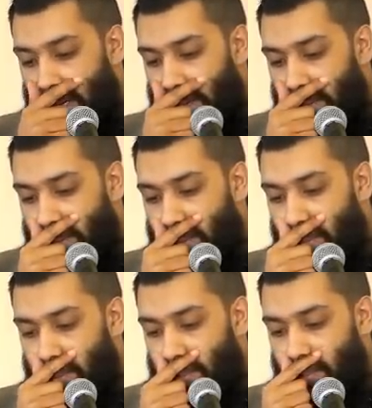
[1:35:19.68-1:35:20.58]

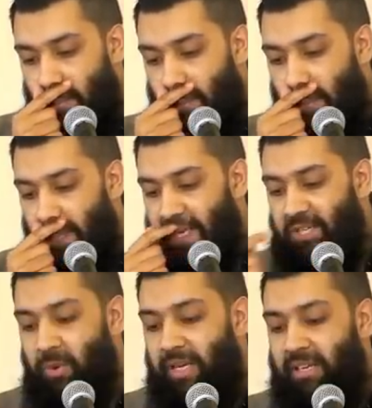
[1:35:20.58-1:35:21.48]
um,
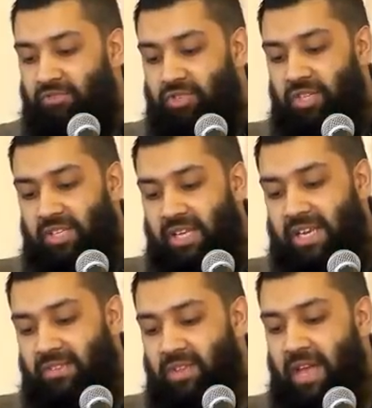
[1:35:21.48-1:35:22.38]
it's quite interesting
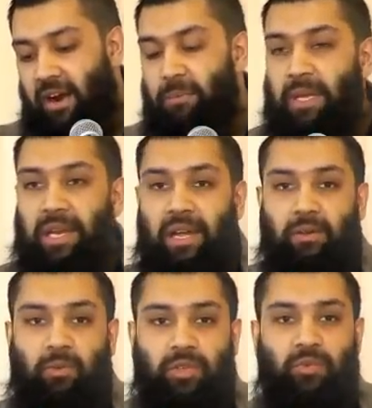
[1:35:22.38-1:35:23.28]
that in the Arabic
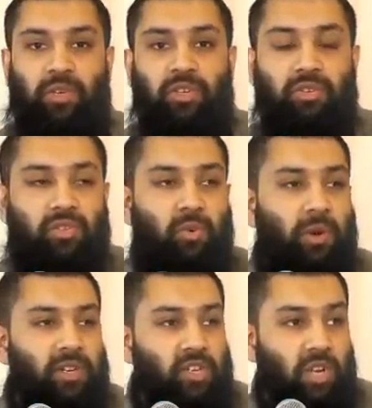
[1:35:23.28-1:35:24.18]
language we use the
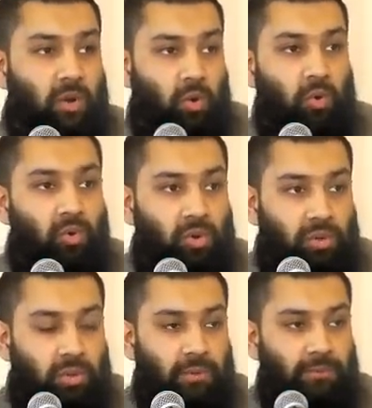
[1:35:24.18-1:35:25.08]
word
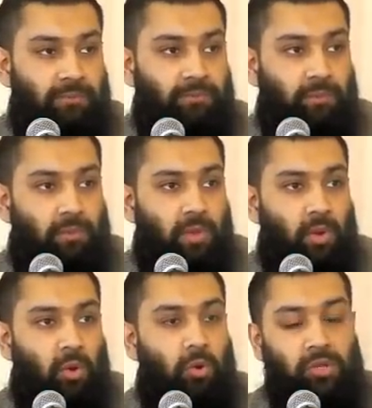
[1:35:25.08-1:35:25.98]
shakur
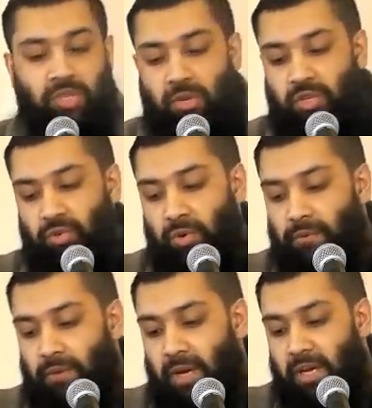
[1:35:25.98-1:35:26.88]
also to
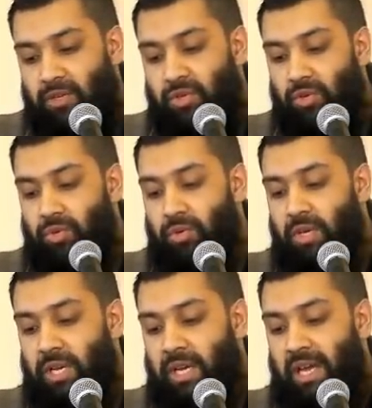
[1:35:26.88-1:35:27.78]
refer
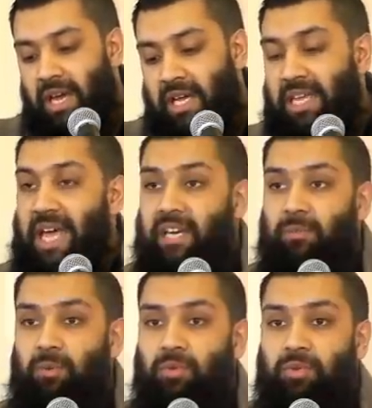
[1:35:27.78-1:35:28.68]
to an
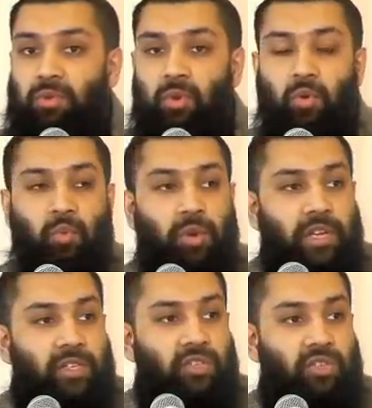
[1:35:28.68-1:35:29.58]
animal
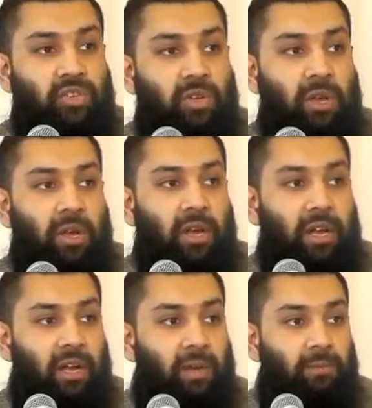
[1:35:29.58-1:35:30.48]
which
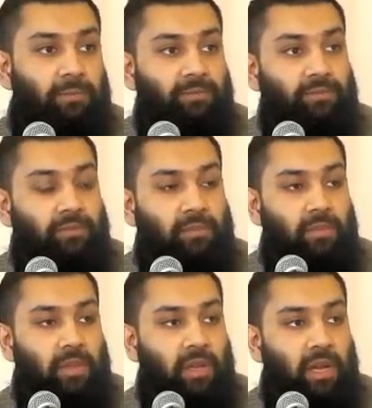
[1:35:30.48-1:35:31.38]
um,
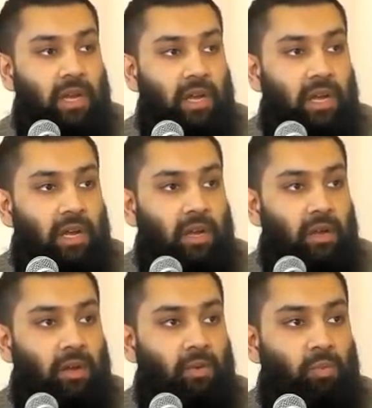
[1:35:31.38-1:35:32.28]

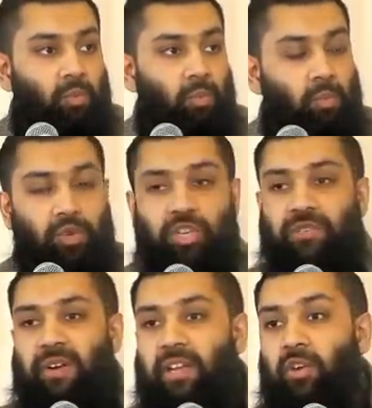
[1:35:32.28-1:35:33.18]
uh, which
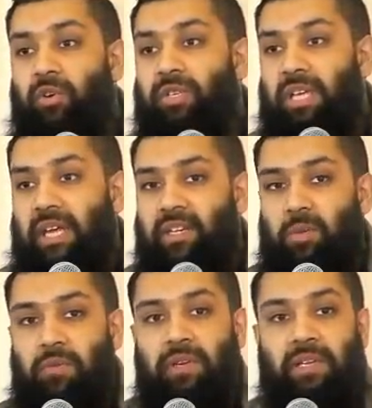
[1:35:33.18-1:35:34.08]
is very
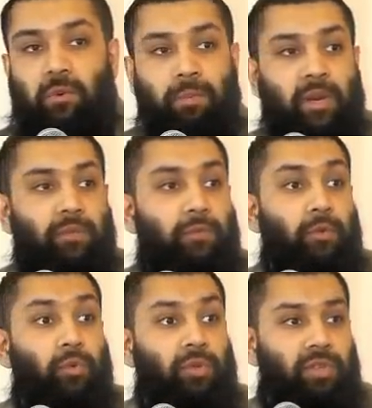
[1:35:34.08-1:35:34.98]
content with a little bit of
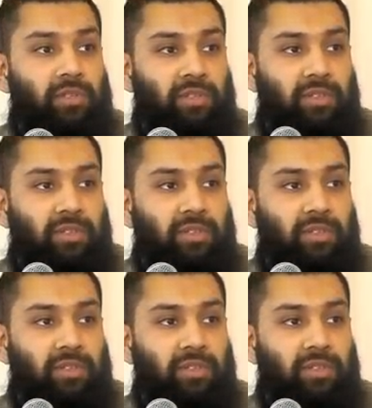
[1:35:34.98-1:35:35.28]
food.